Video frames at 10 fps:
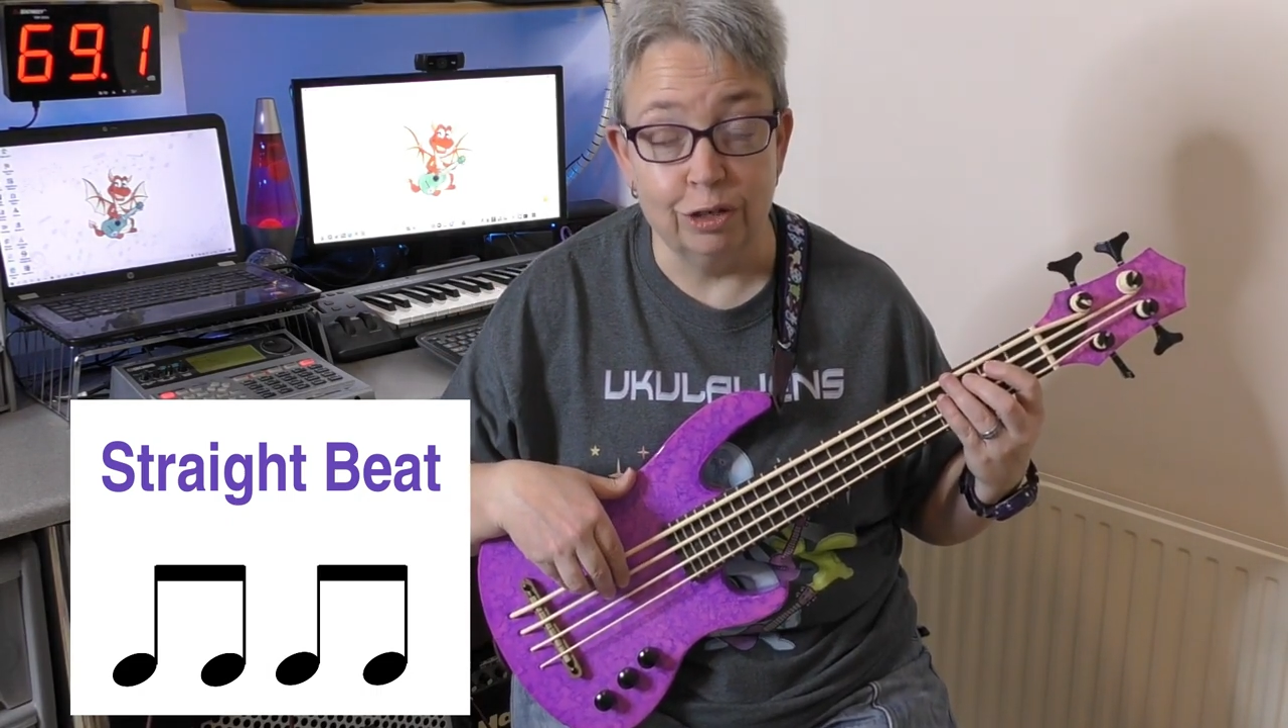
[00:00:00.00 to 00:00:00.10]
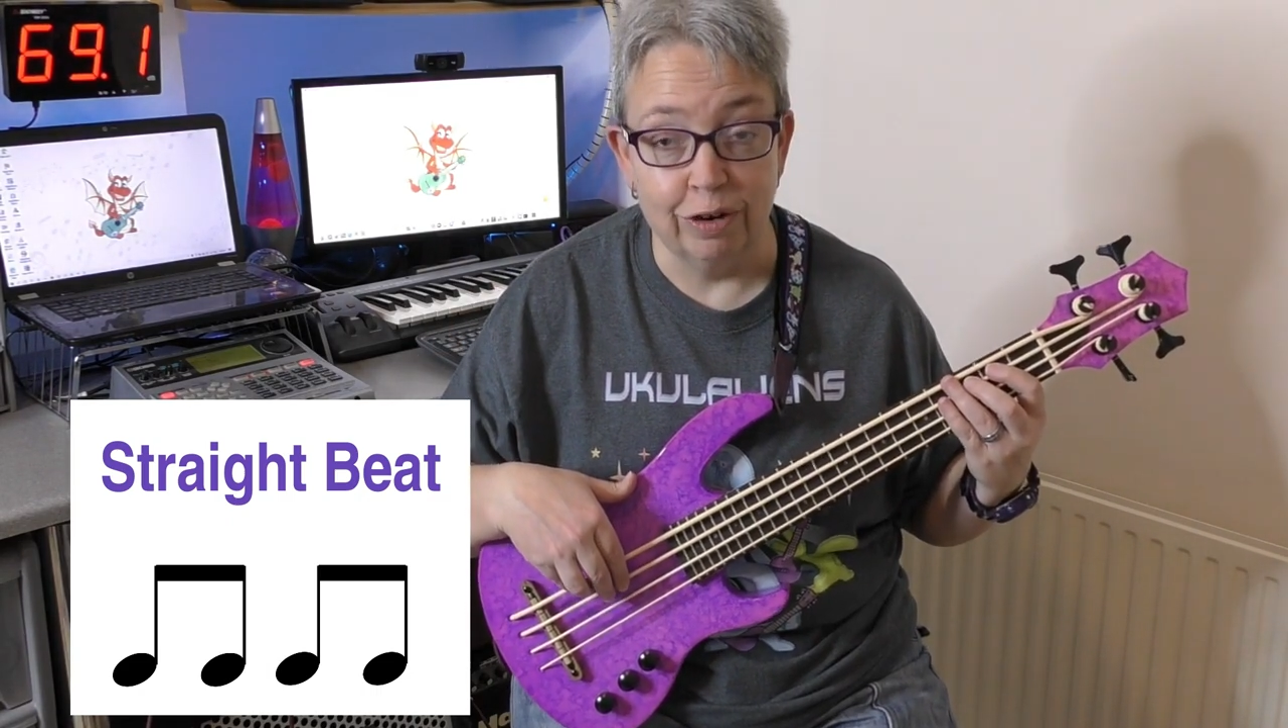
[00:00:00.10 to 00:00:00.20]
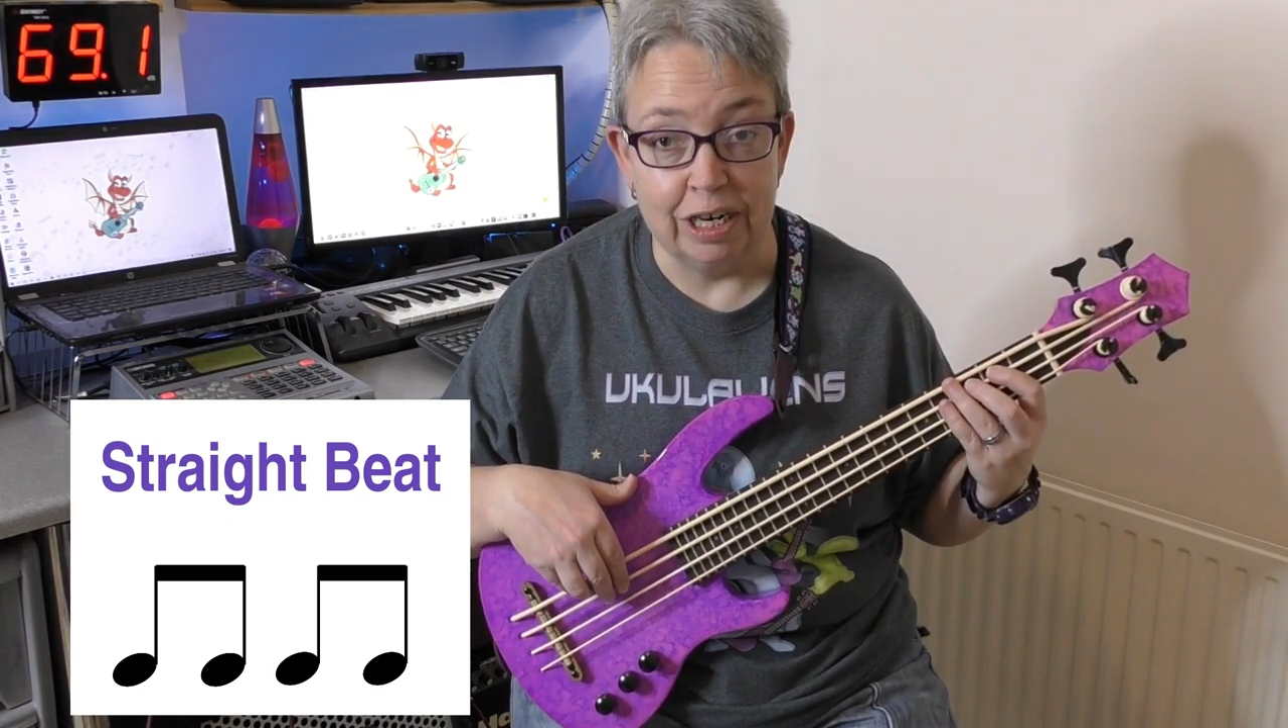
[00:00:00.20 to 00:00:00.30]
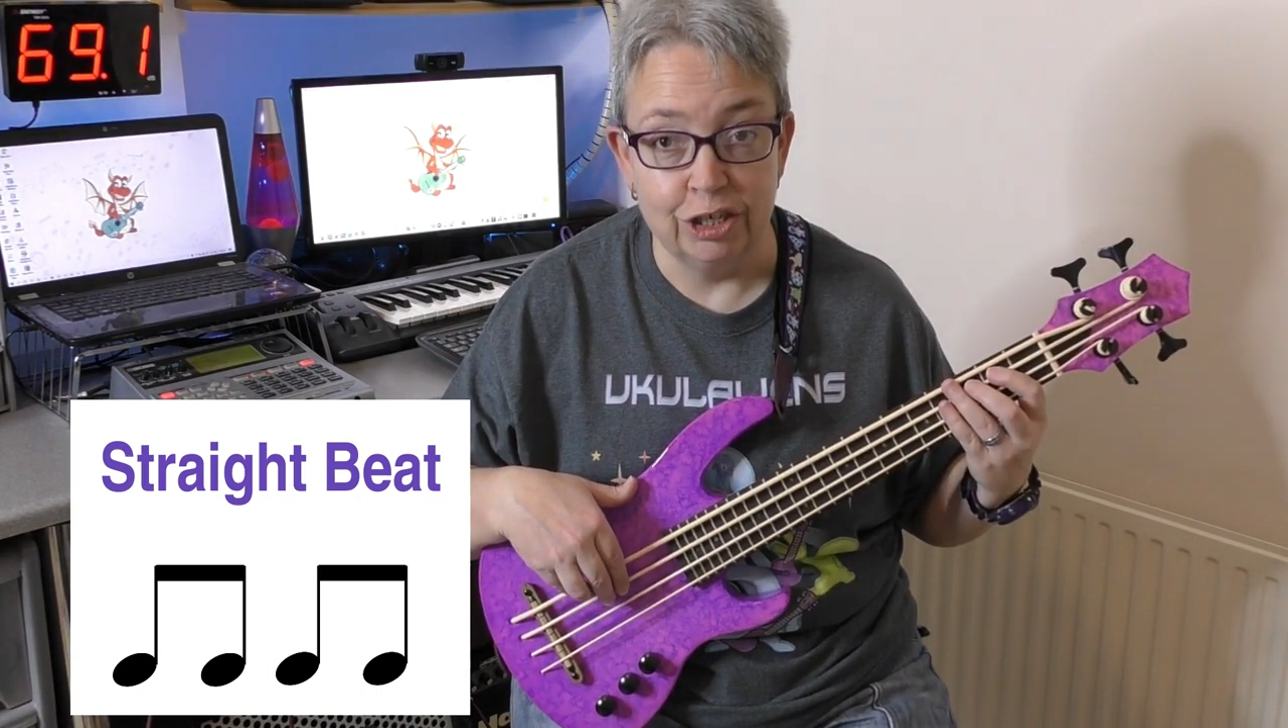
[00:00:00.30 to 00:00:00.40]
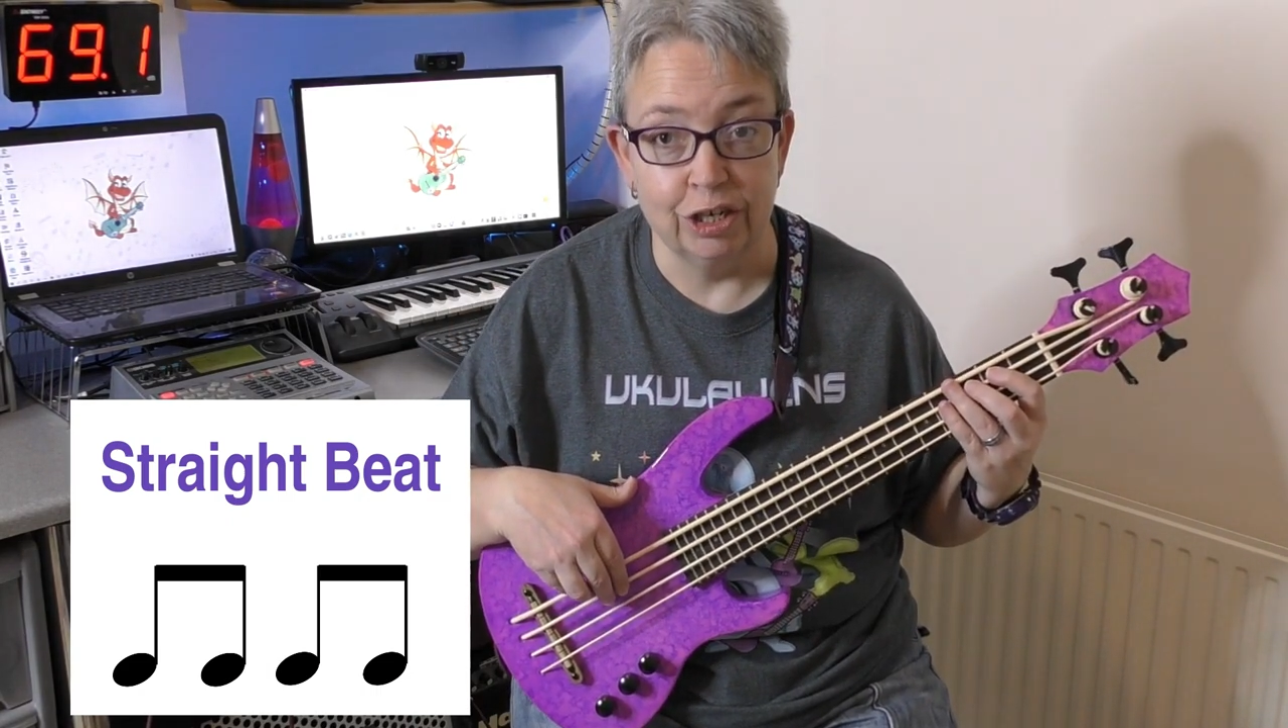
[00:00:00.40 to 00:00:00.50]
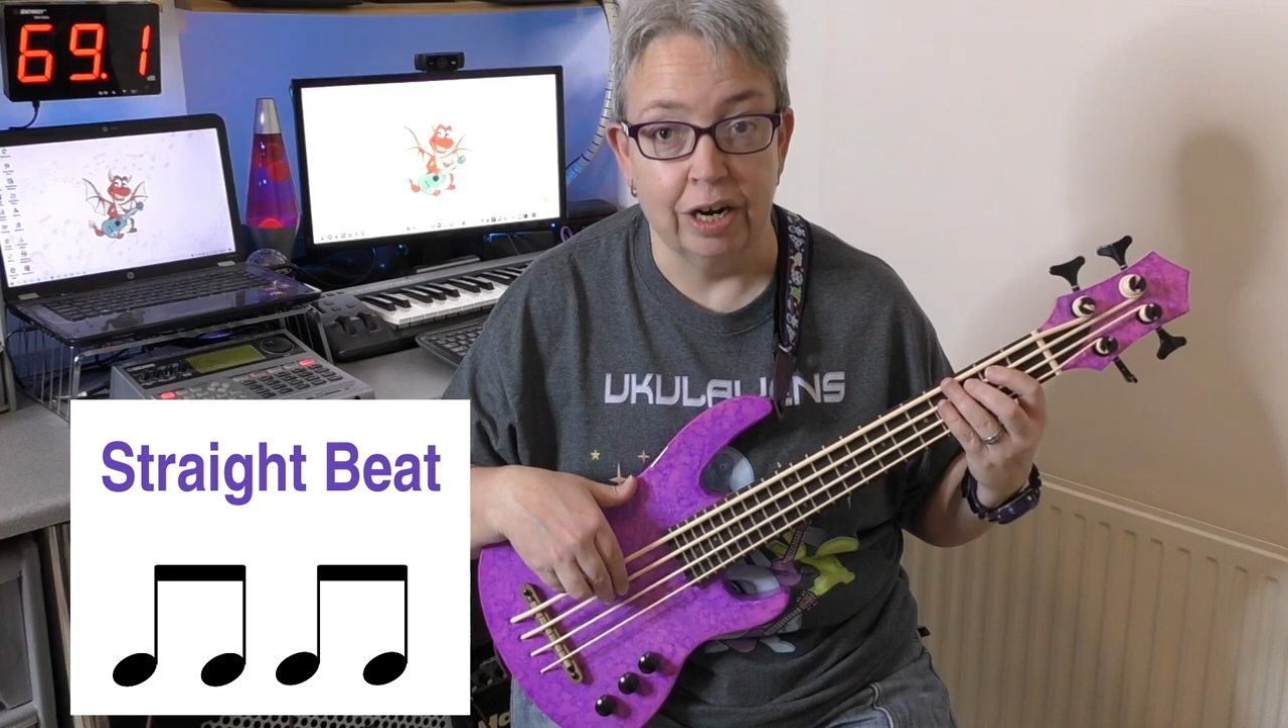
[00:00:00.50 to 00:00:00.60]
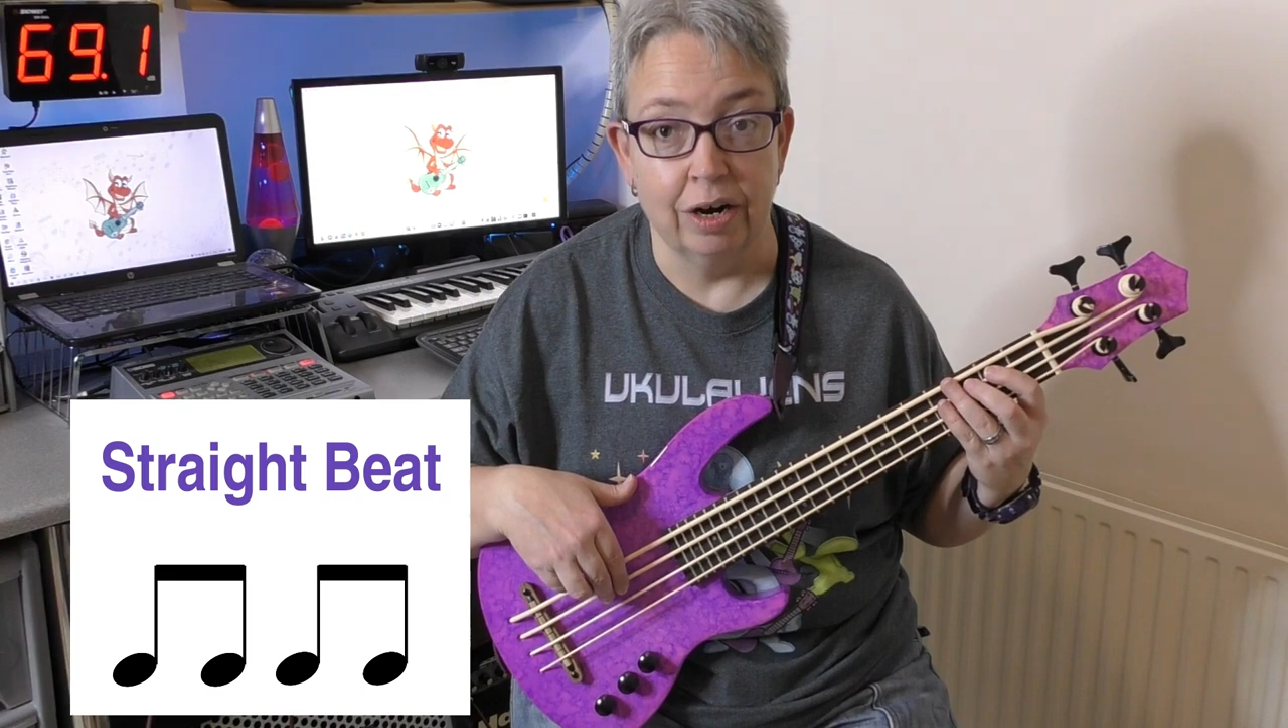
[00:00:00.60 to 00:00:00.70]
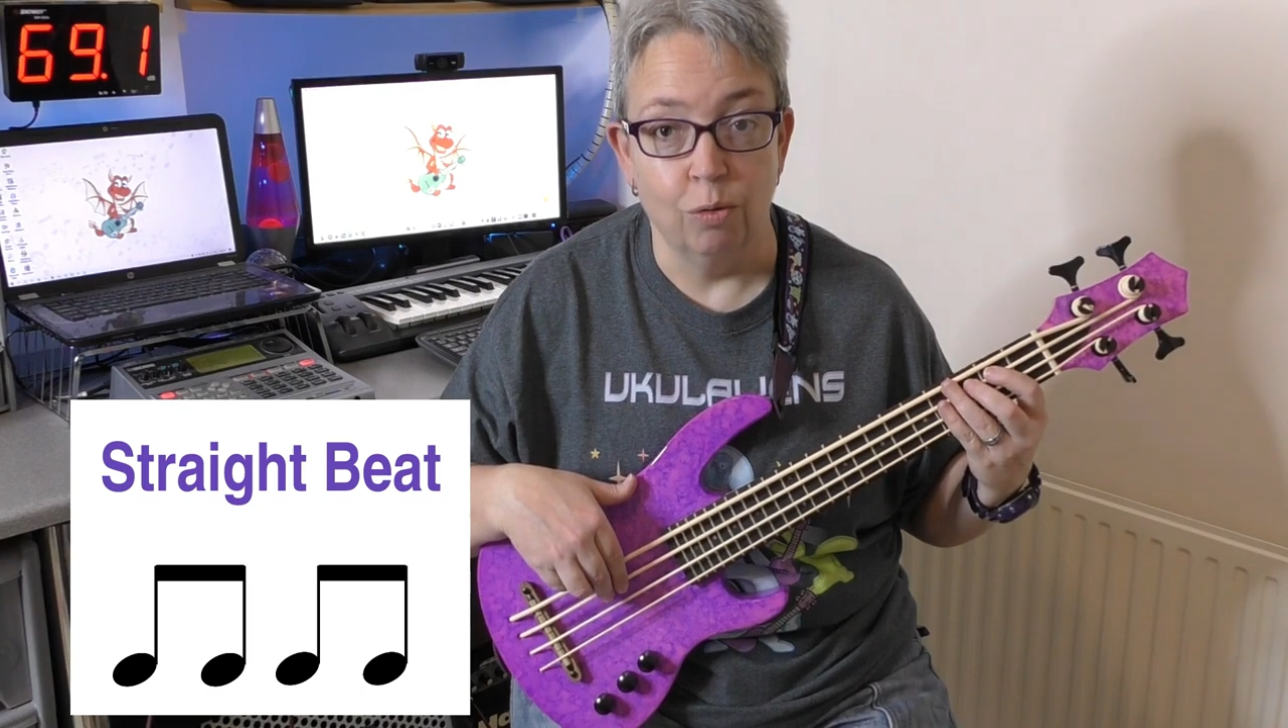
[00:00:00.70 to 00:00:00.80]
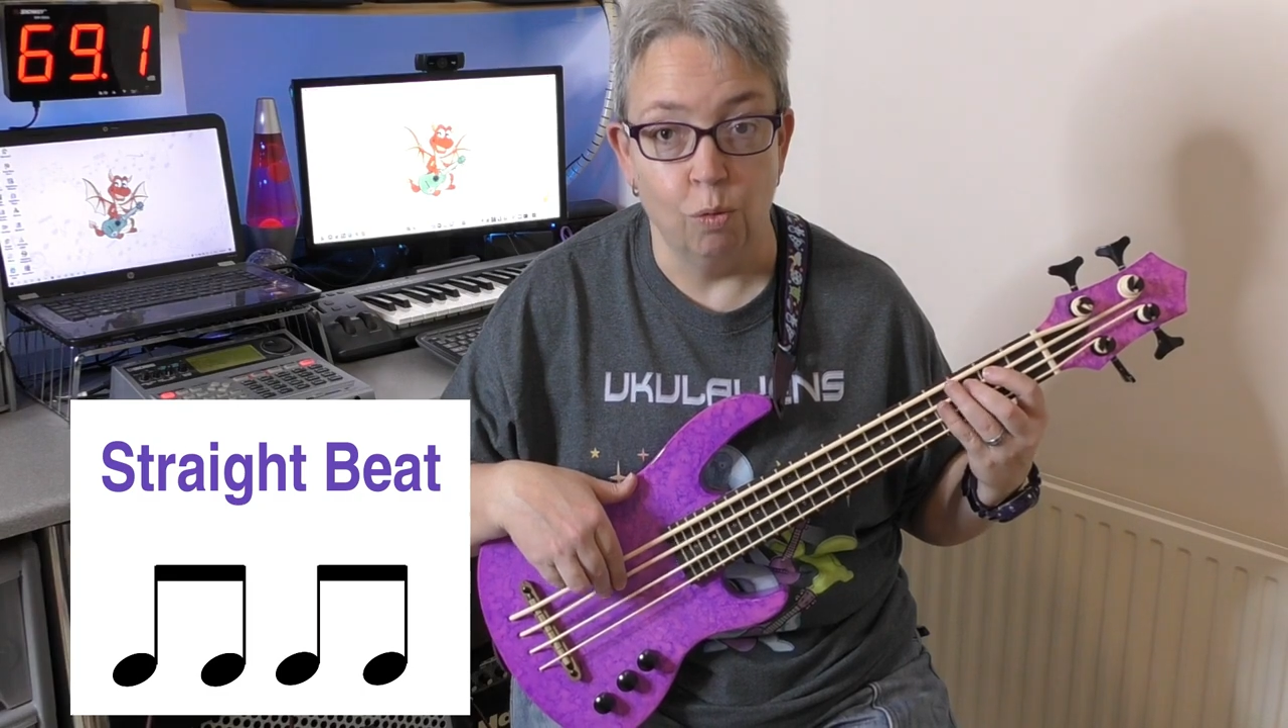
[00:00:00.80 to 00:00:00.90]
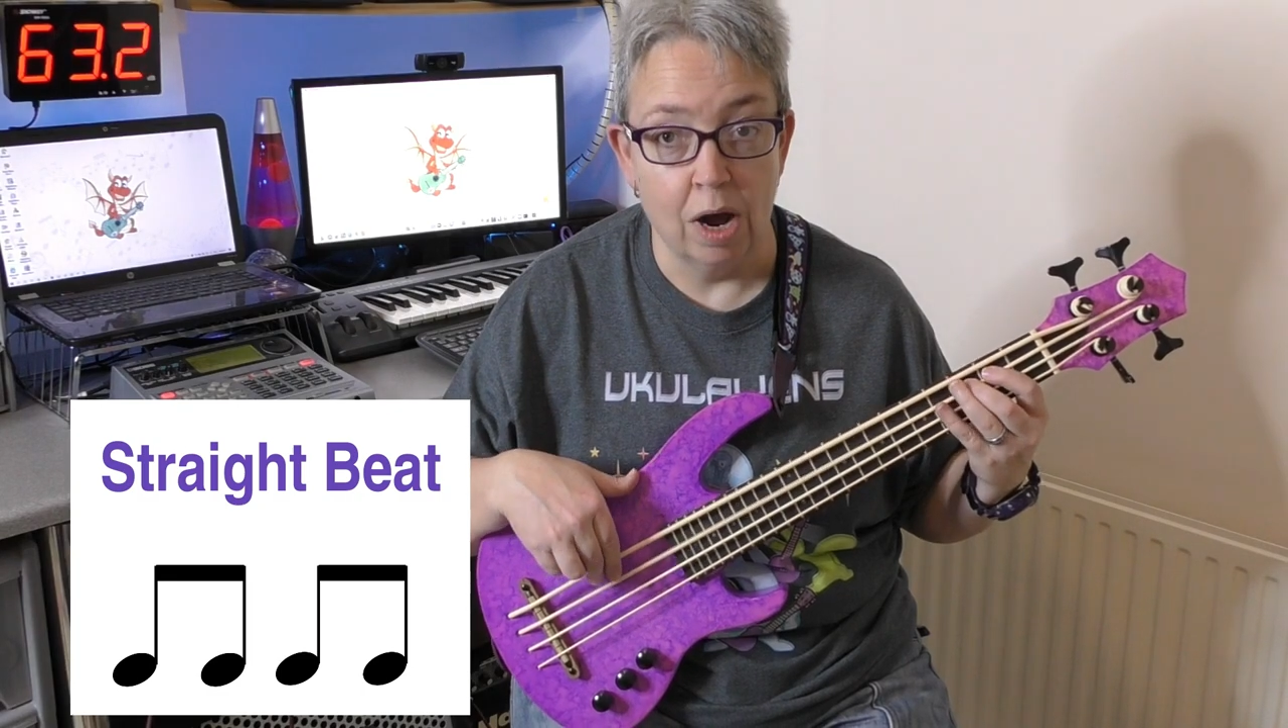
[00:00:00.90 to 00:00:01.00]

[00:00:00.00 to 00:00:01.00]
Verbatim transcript: duration